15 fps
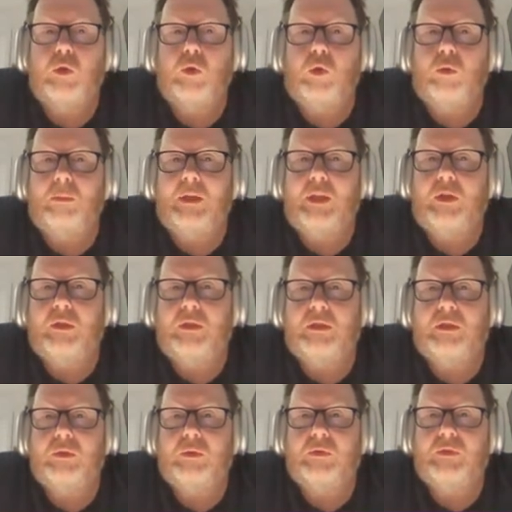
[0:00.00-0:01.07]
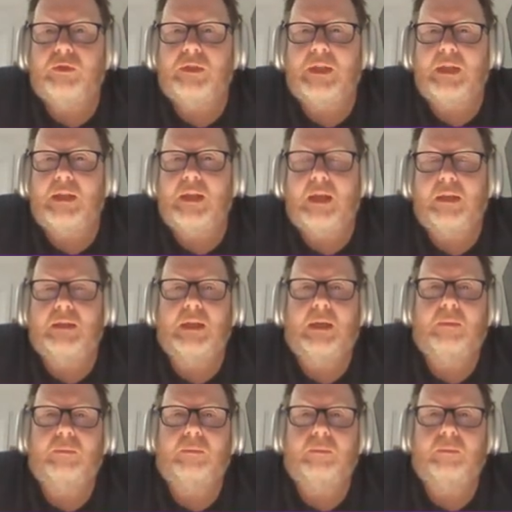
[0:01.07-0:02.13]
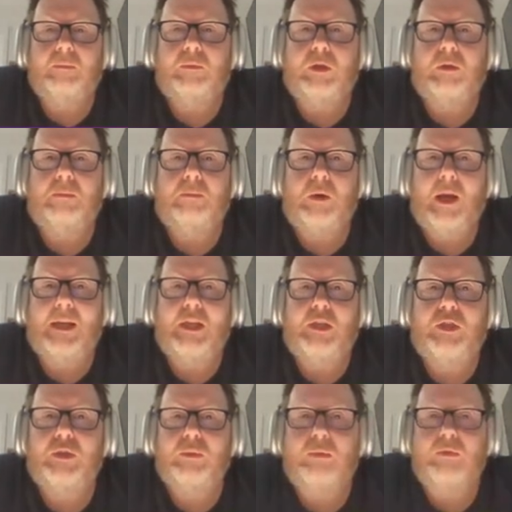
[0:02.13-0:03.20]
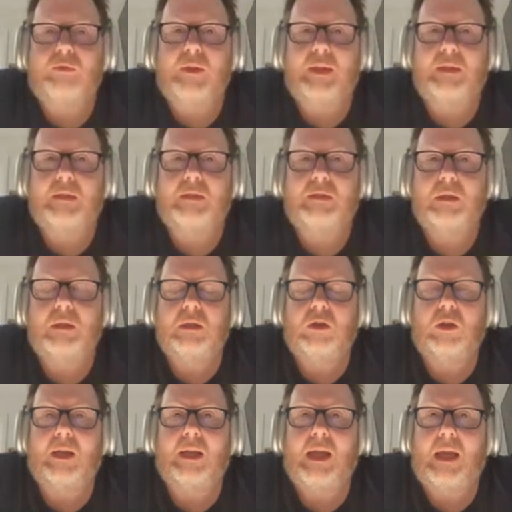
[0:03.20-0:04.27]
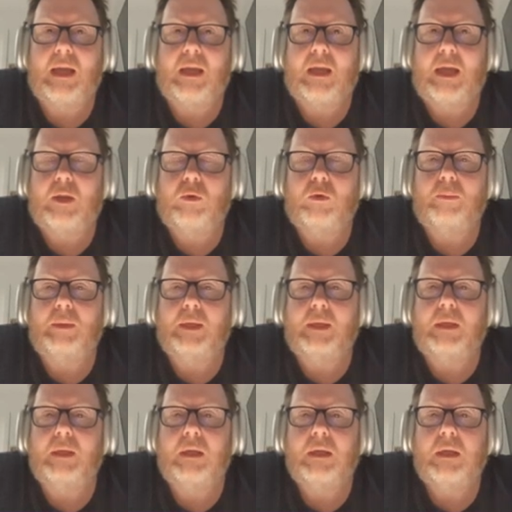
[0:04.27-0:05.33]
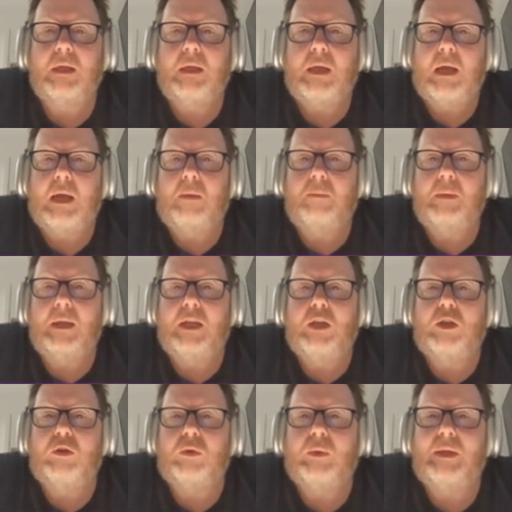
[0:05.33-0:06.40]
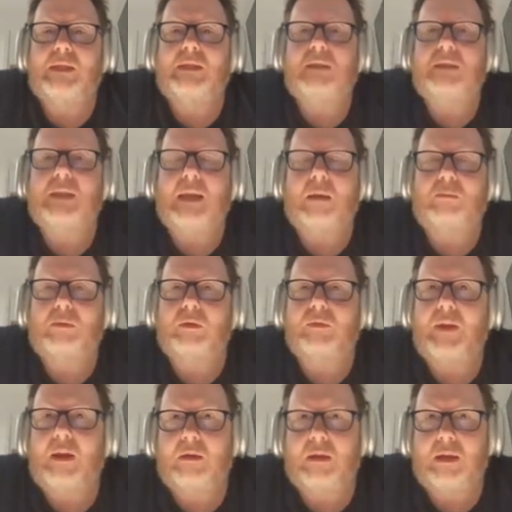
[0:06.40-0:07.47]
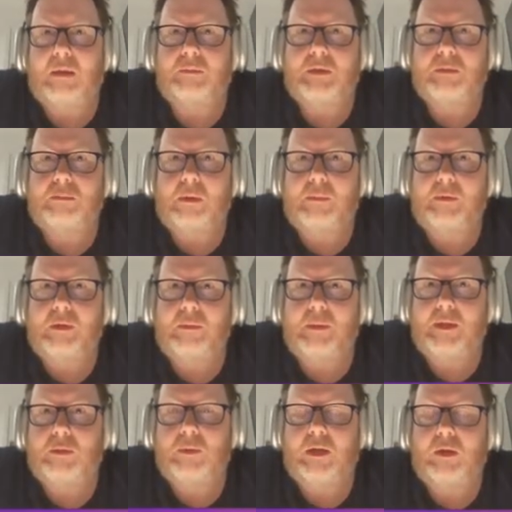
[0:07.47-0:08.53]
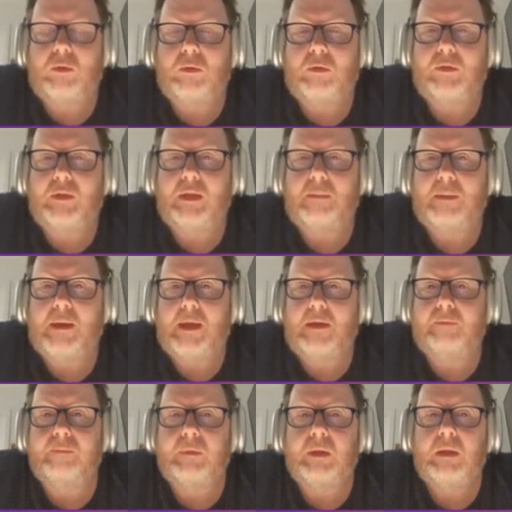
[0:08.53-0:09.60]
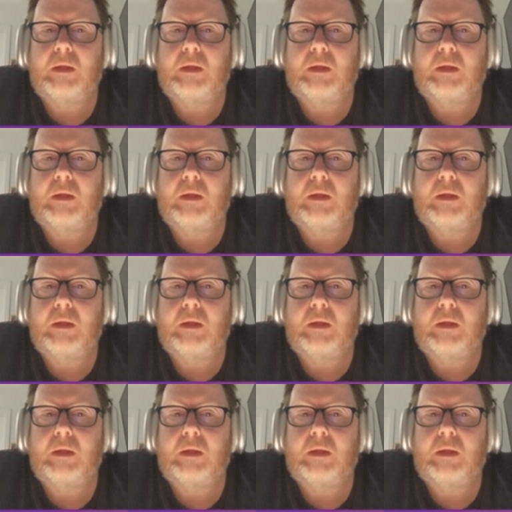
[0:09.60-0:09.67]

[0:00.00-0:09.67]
Normally you'd sort of see that combining two events like A or B increases the number of outcomes is probably the best way to think about it.